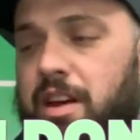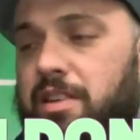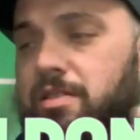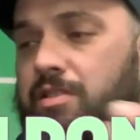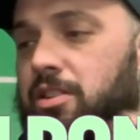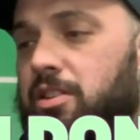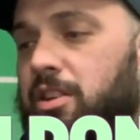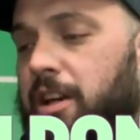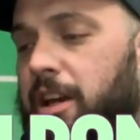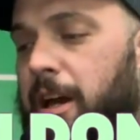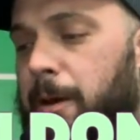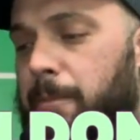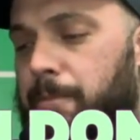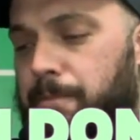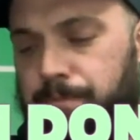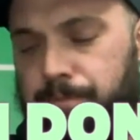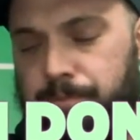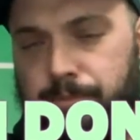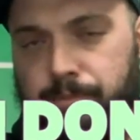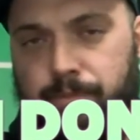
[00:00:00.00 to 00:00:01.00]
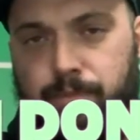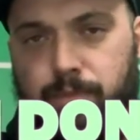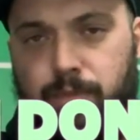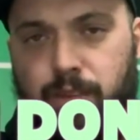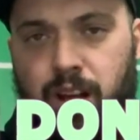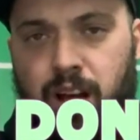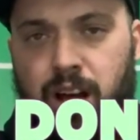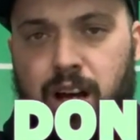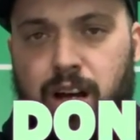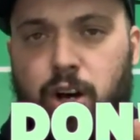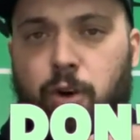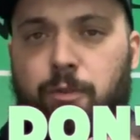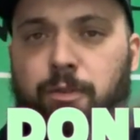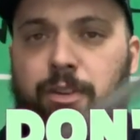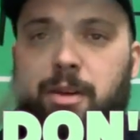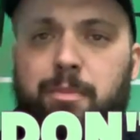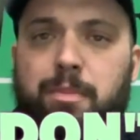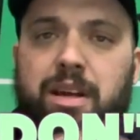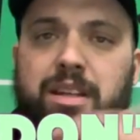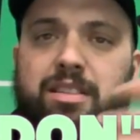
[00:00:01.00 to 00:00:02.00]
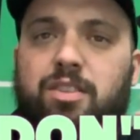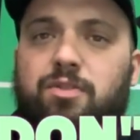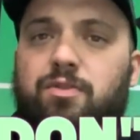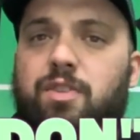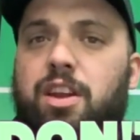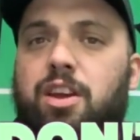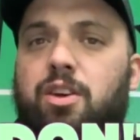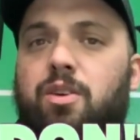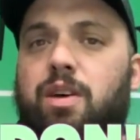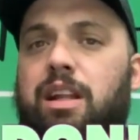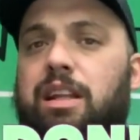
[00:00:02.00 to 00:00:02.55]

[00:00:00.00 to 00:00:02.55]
guys to look at. Hopefully can make this video a